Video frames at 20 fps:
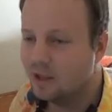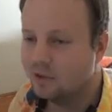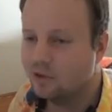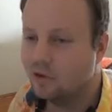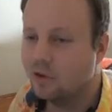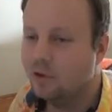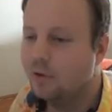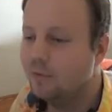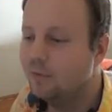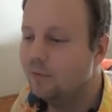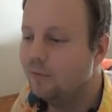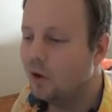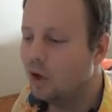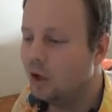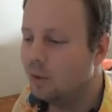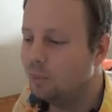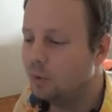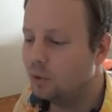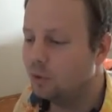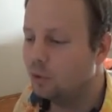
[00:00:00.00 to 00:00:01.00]
So the
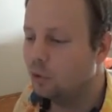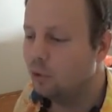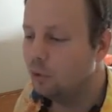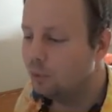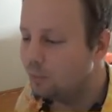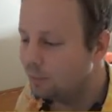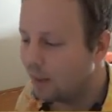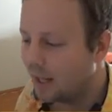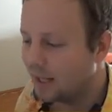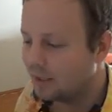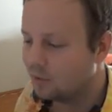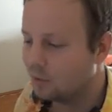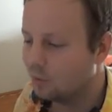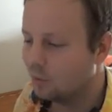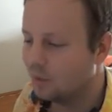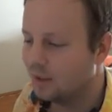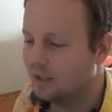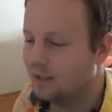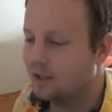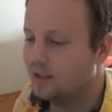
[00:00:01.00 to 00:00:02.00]
verb to
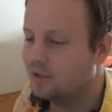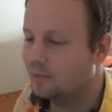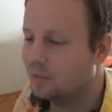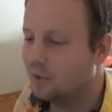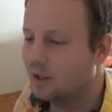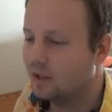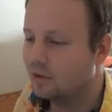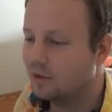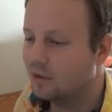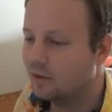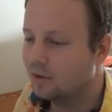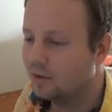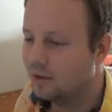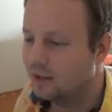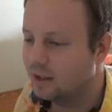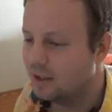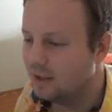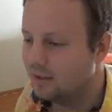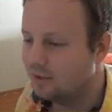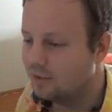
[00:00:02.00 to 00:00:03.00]
battle in Esperanto
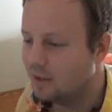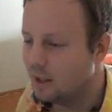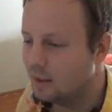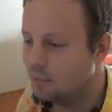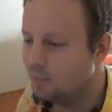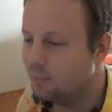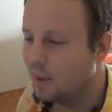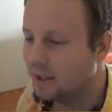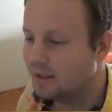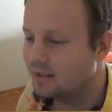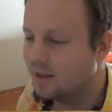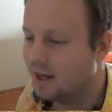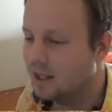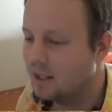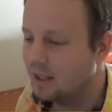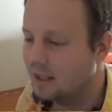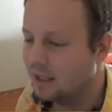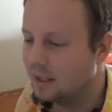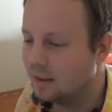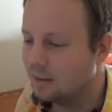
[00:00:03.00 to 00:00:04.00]
is
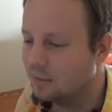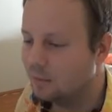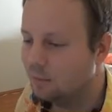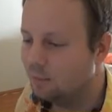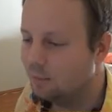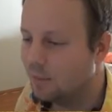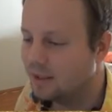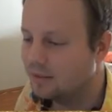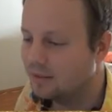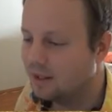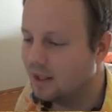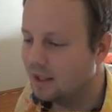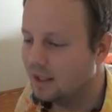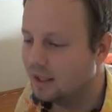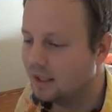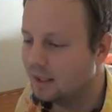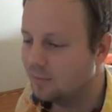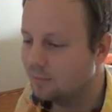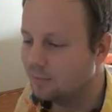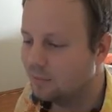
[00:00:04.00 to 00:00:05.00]
batali,
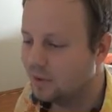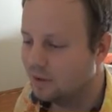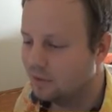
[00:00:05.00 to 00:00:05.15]
batali.